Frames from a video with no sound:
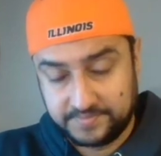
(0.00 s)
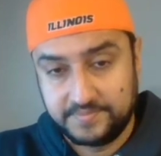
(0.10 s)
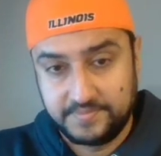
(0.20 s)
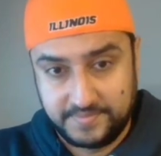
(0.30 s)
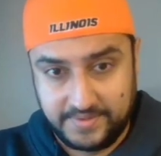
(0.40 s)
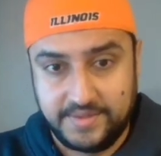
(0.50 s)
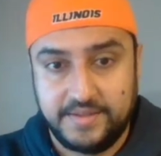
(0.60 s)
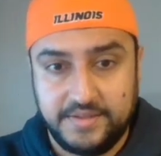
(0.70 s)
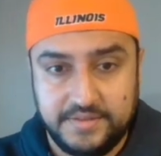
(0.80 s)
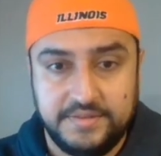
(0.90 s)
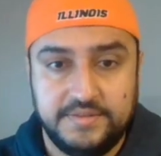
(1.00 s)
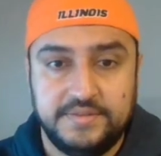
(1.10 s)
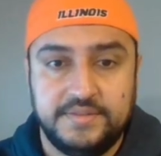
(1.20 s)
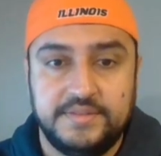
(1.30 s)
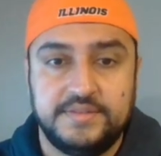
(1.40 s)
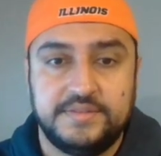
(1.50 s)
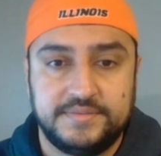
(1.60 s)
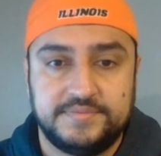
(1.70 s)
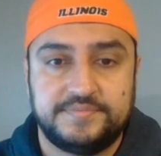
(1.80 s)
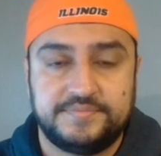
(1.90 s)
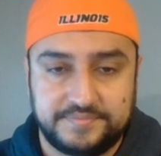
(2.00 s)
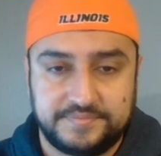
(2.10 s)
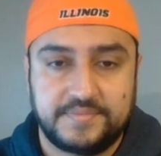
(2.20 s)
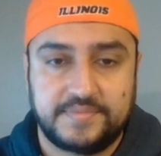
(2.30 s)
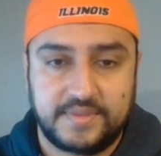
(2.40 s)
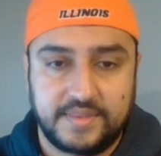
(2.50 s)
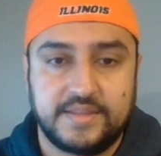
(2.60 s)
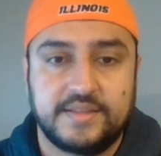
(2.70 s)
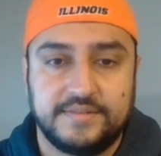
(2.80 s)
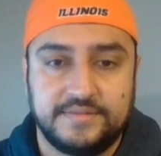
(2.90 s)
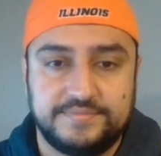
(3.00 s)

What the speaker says: The person shown says nothing.